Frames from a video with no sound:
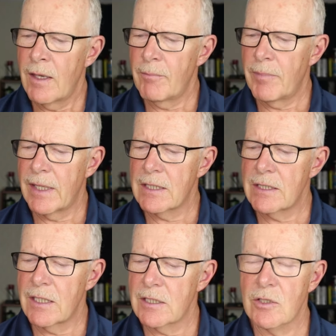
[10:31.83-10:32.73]

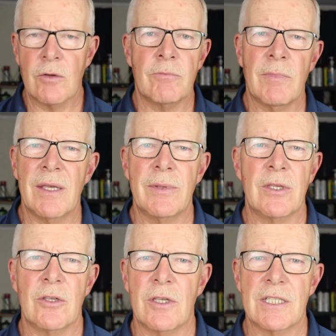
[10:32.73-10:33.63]
But uh, so
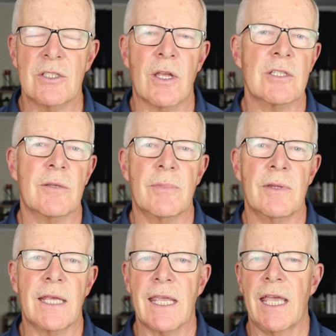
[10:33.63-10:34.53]
maybe it's not
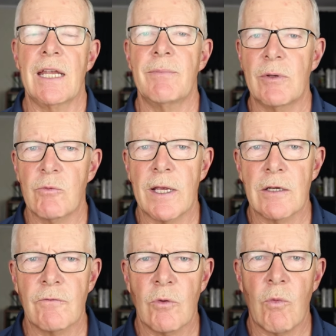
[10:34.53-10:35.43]
something that can be
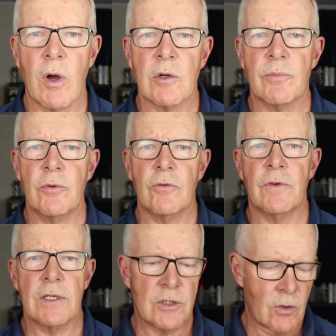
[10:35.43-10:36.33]
rated for
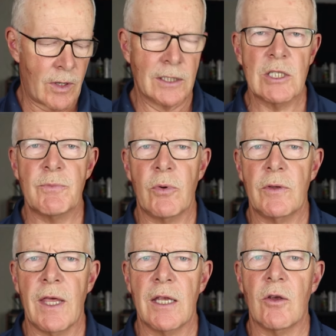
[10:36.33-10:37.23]
waterproofness. So I just
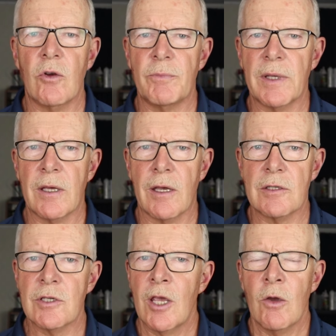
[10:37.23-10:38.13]
point that out,
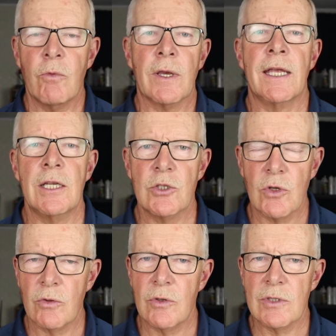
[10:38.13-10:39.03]
because we're getting
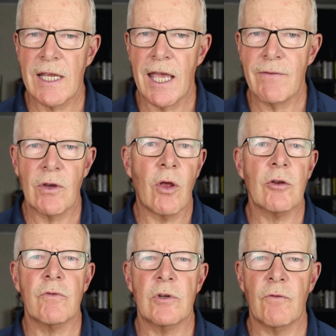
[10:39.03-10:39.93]
so used to having
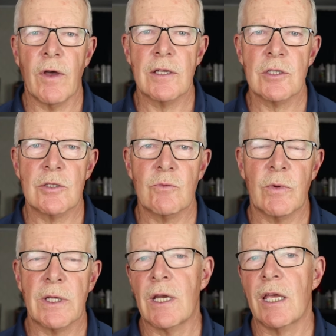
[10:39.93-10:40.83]
all of our devices
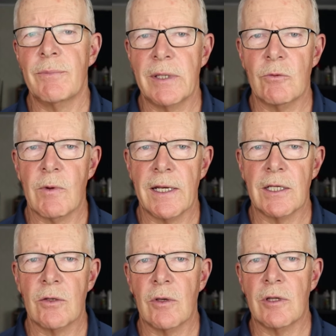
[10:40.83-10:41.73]
with an I P
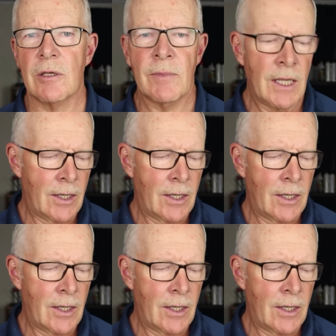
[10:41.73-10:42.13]
rating on them.